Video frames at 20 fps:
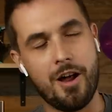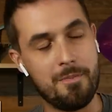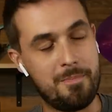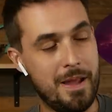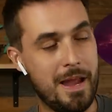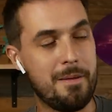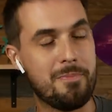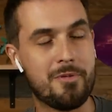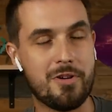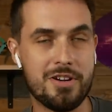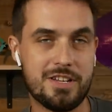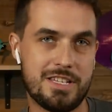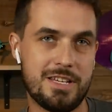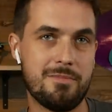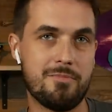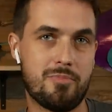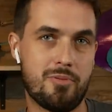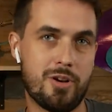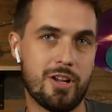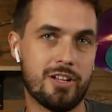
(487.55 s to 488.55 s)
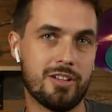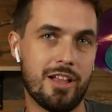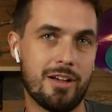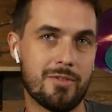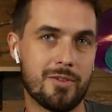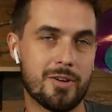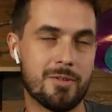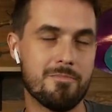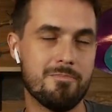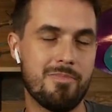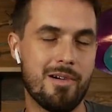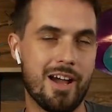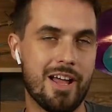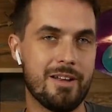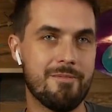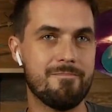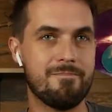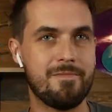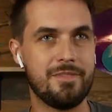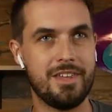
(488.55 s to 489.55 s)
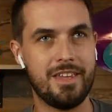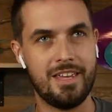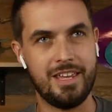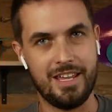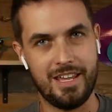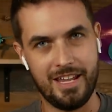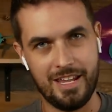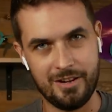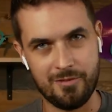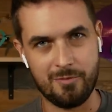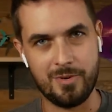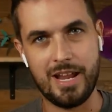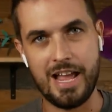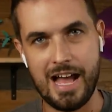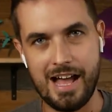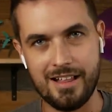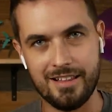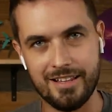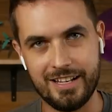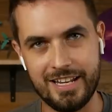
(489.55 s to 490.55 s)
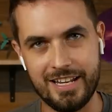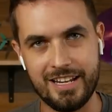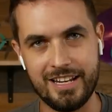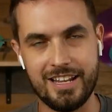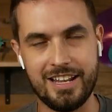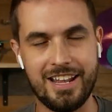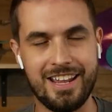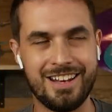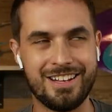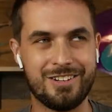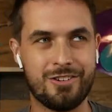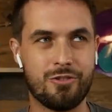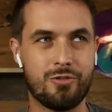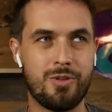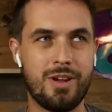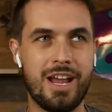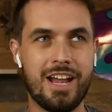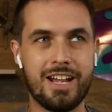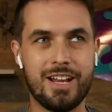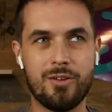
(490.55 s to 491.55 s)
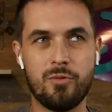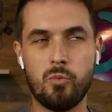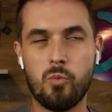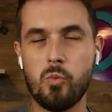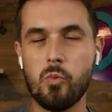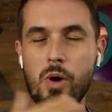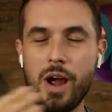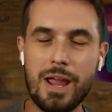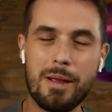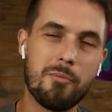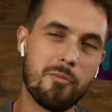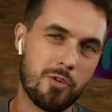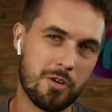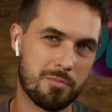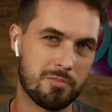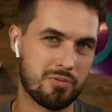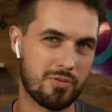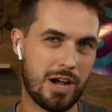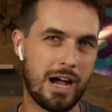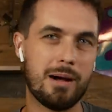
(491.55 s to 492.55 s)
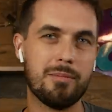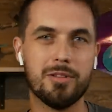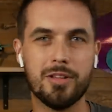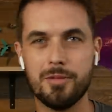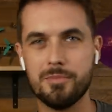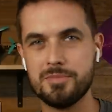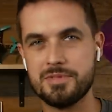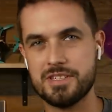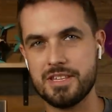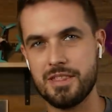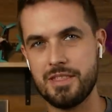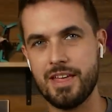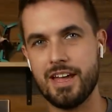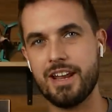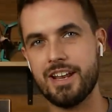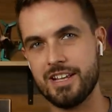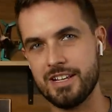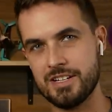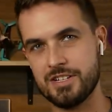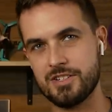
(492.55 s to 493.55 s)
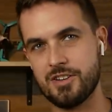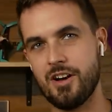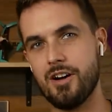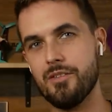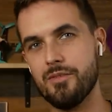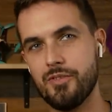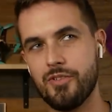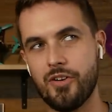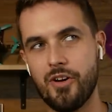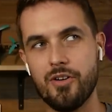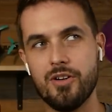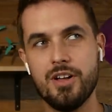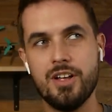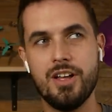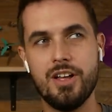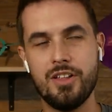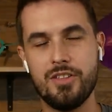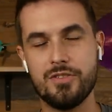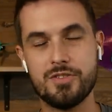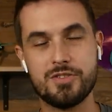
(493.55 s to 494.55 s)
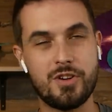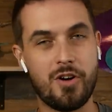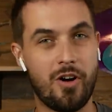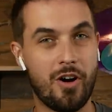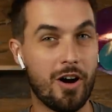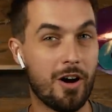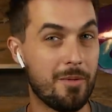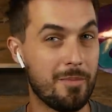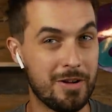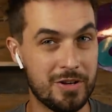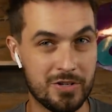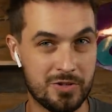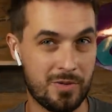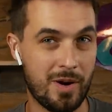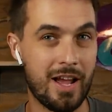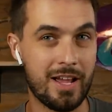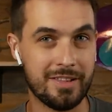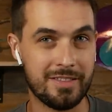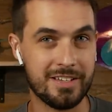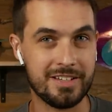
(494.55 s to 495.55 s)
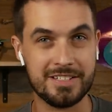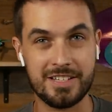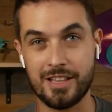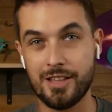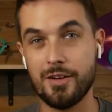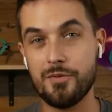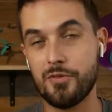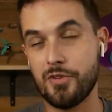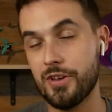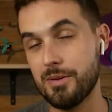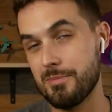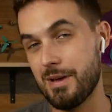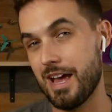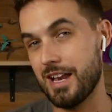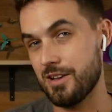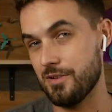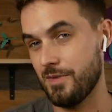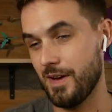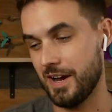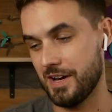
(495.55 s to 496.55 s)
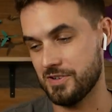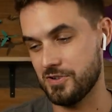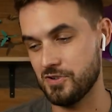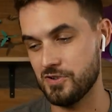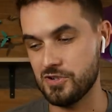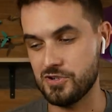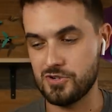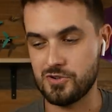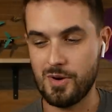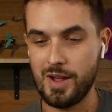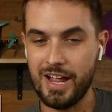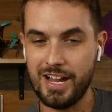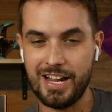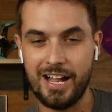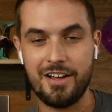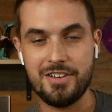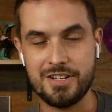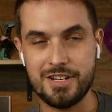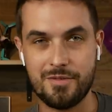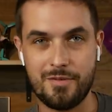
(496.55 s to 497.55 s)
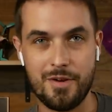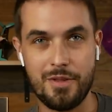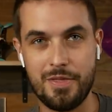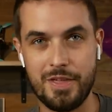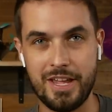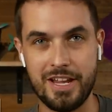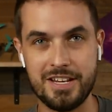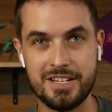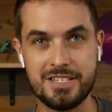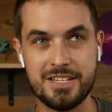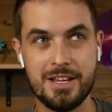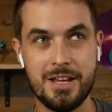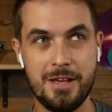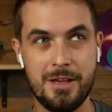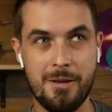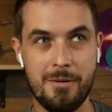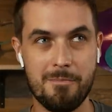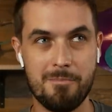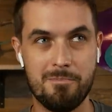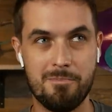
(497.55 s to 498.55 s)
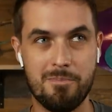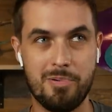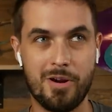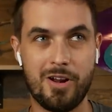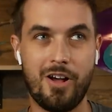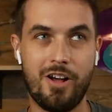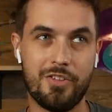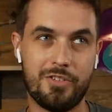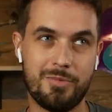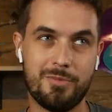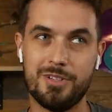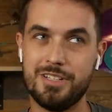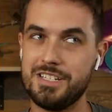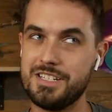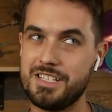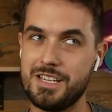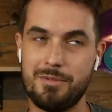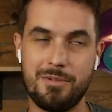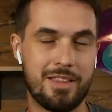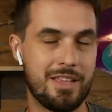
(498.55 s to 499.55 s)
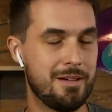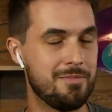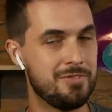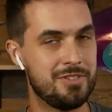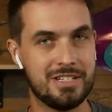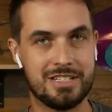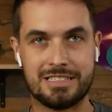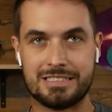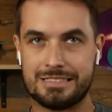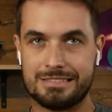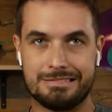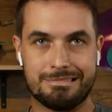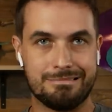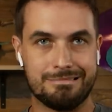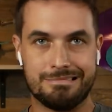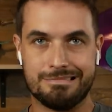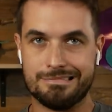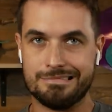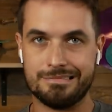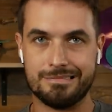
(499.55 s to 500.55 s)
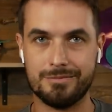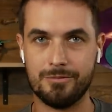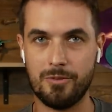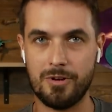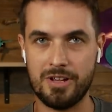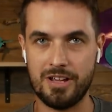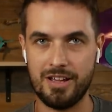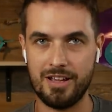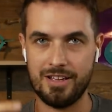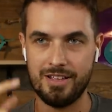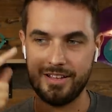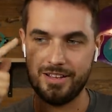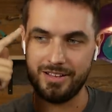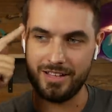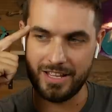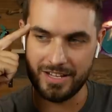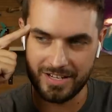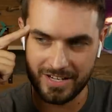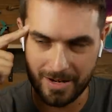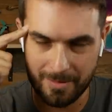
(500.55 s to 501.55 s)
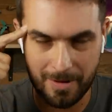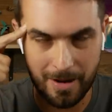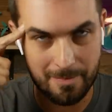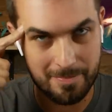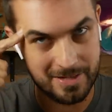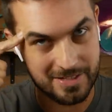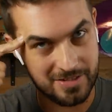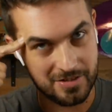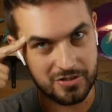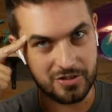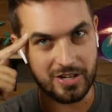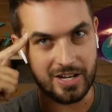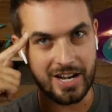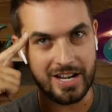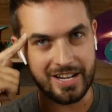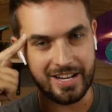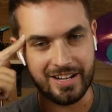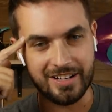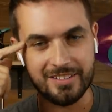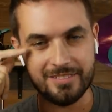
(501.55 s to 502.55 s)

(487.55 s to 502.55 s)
On paper, it seemed pretty clever, but in reality, it created way more problems than it solved. So there's no harm in trying things. I love seeing manufacturers trying out different things. But ultimately, some of them just mm, ended up not being such a good idea.